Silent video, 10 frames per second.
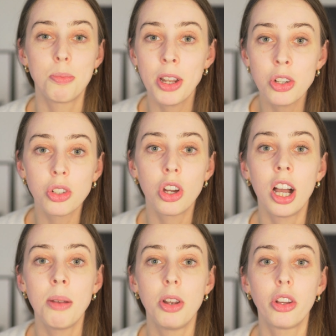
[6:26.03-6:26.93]
Spend your
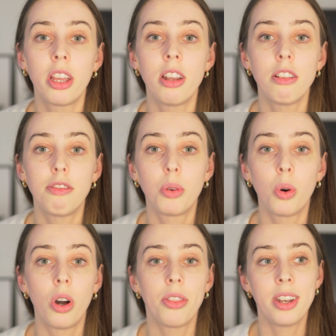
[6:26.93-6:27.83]
time looking
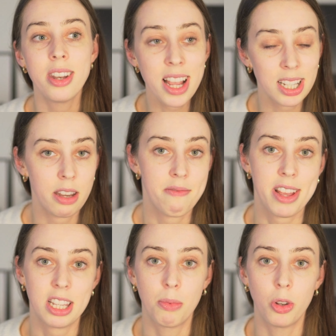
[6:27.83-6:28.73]
for the next
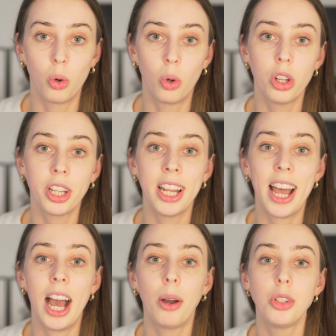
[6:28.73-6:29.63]
investment or looking
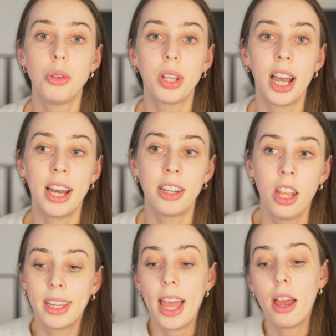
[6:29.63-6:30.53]
at how you
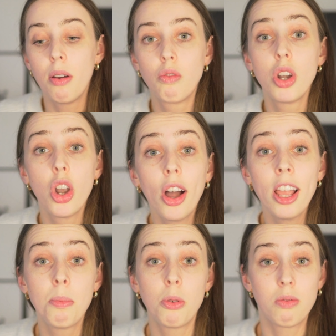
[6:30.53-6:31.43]
can get
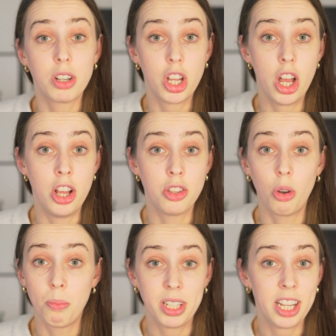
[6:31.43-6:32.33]
reliable returns
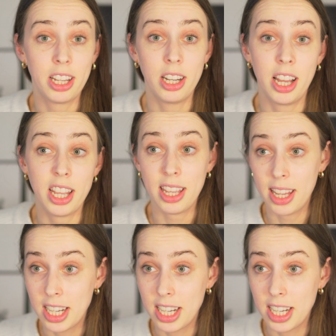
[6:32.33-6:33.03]
on particular